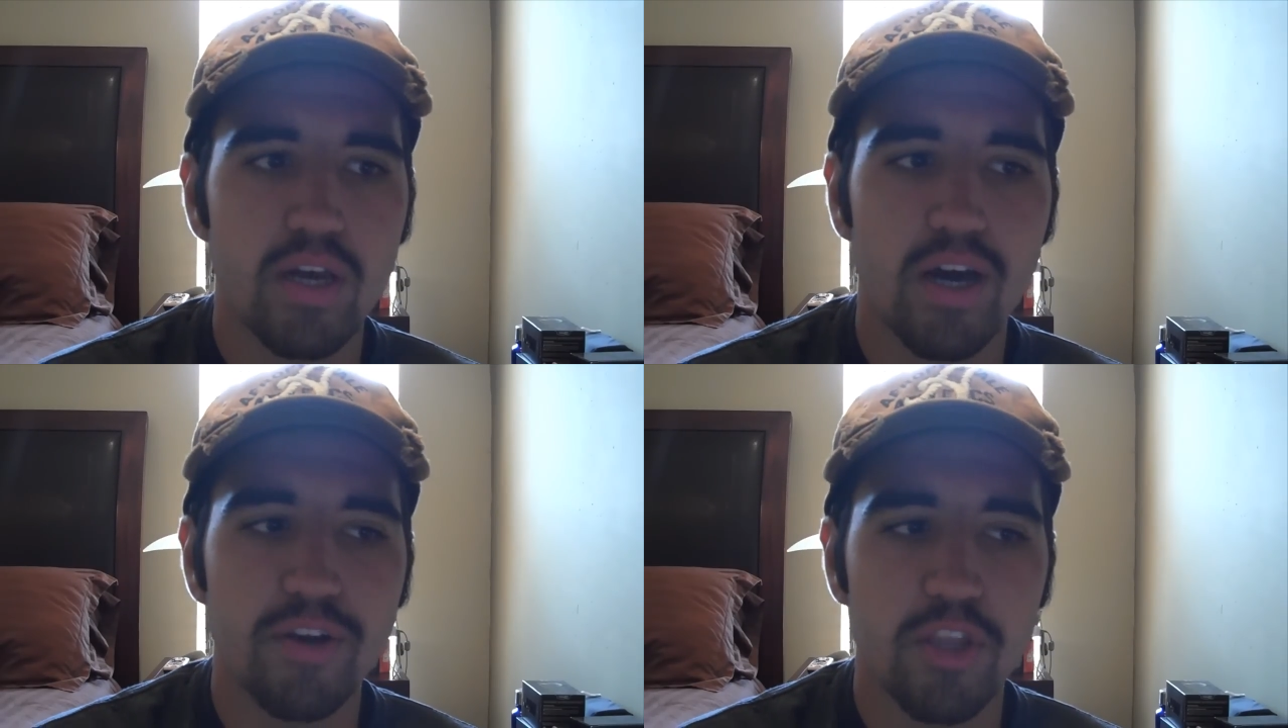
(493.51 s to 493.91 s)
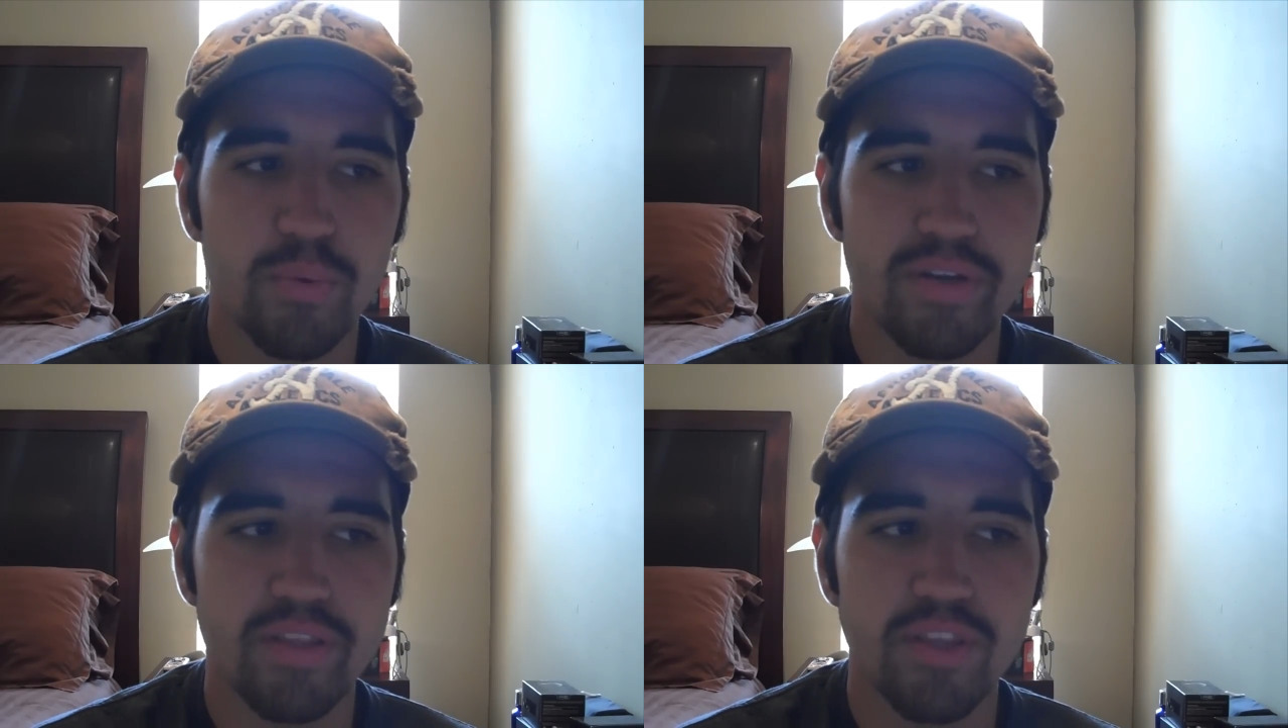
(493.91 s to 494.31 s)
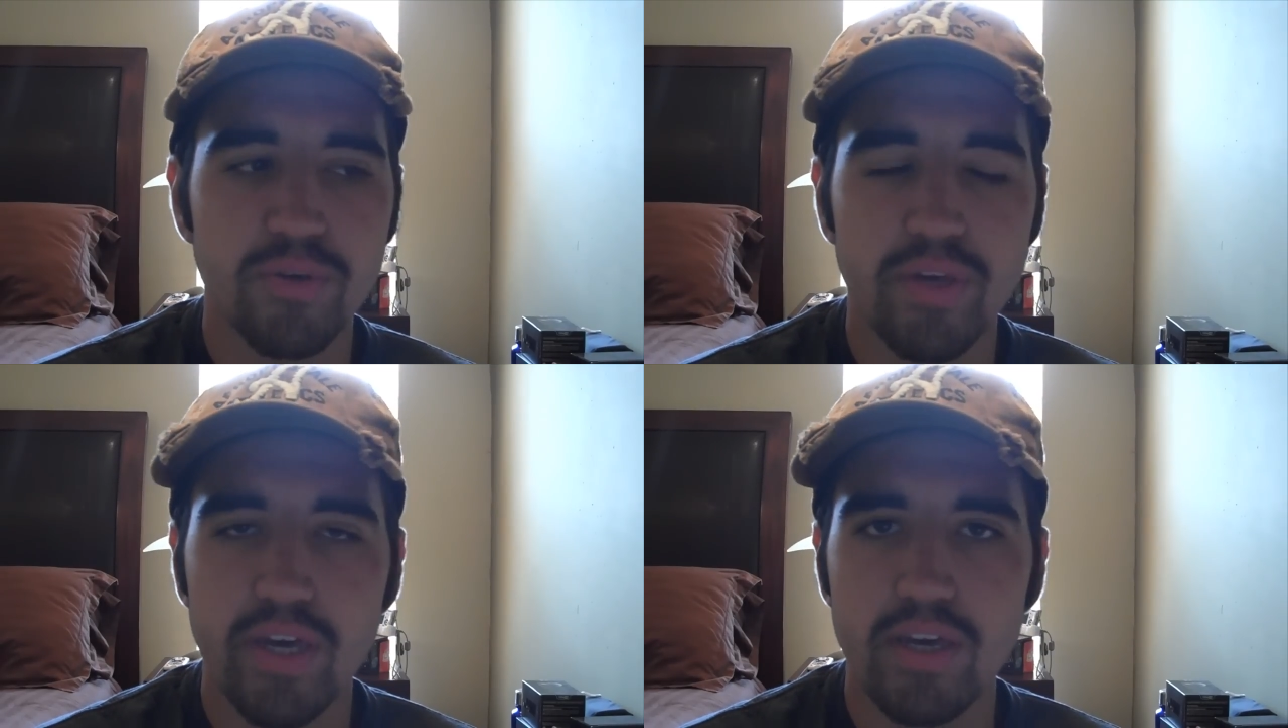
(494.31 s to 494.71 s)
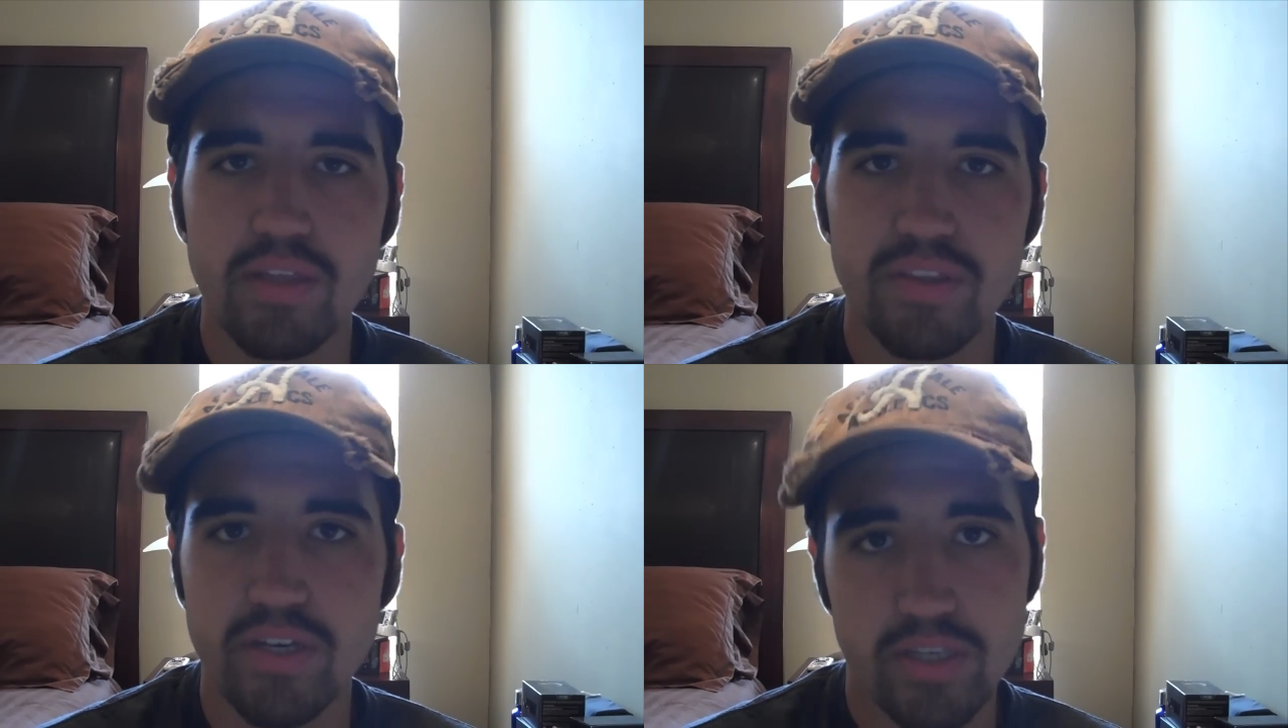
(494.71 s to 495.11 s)
another one in the
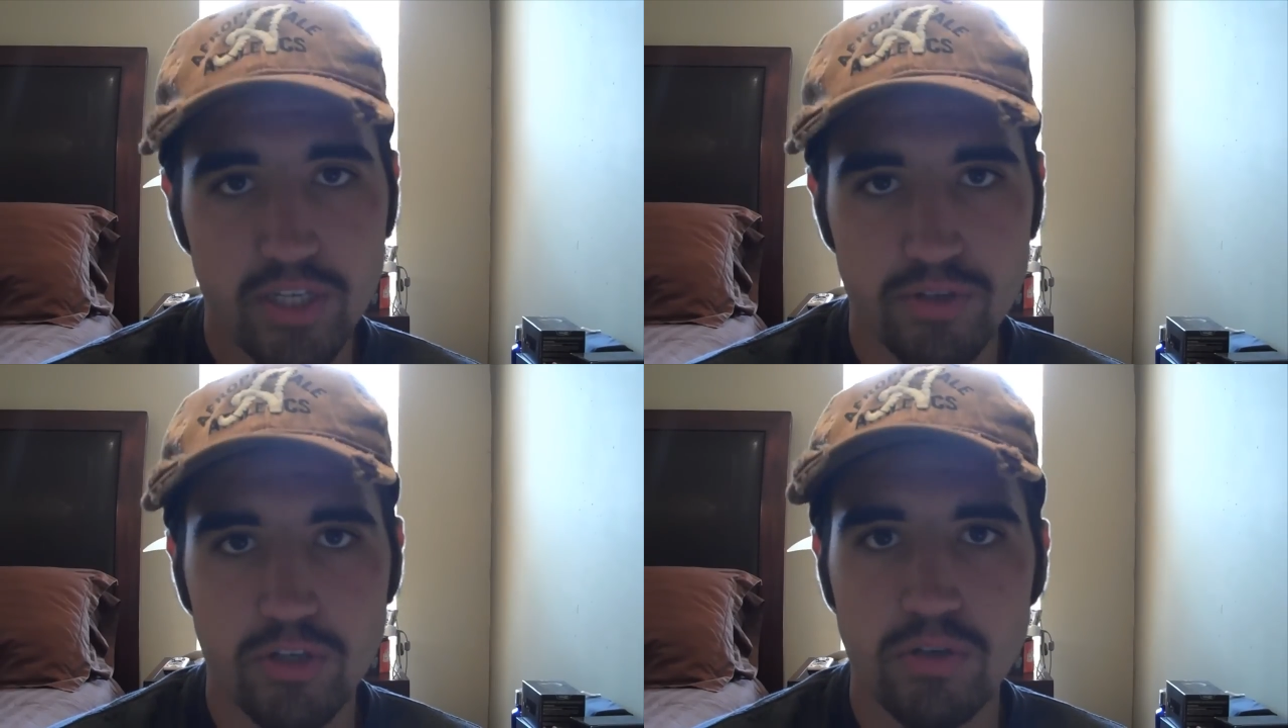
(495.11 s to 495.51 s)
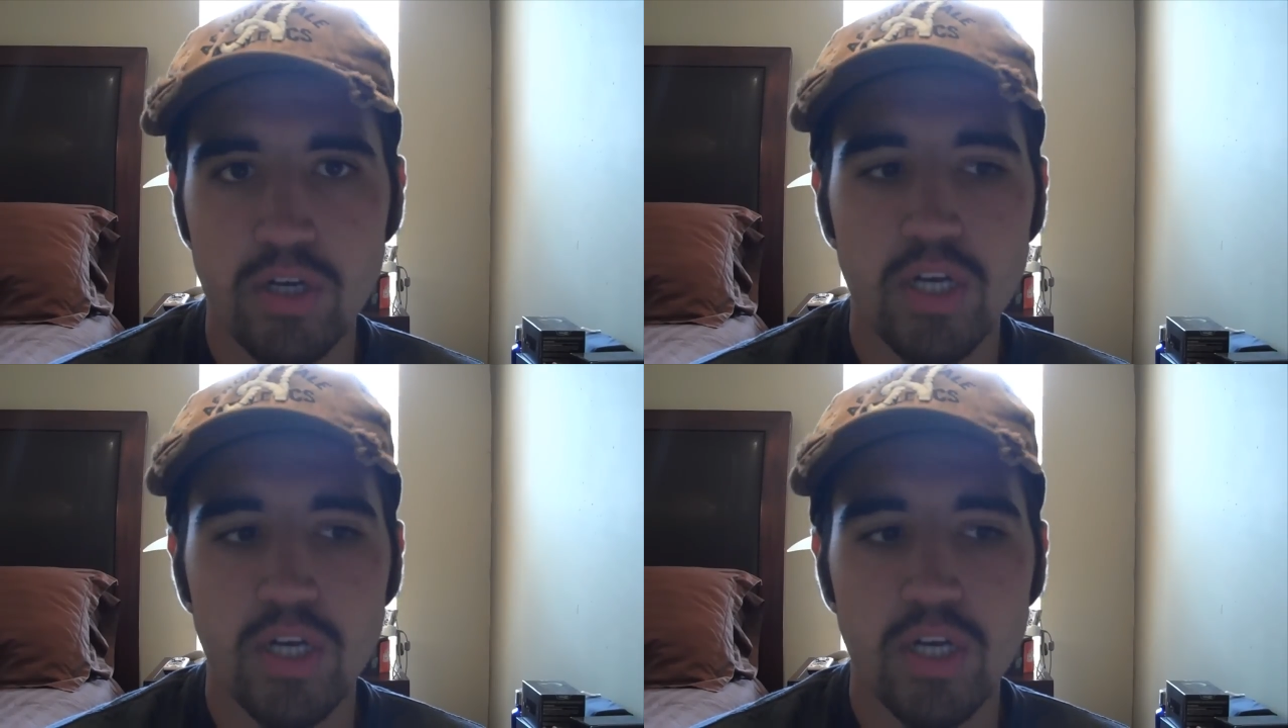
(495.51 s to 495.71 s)
UK, the Hero,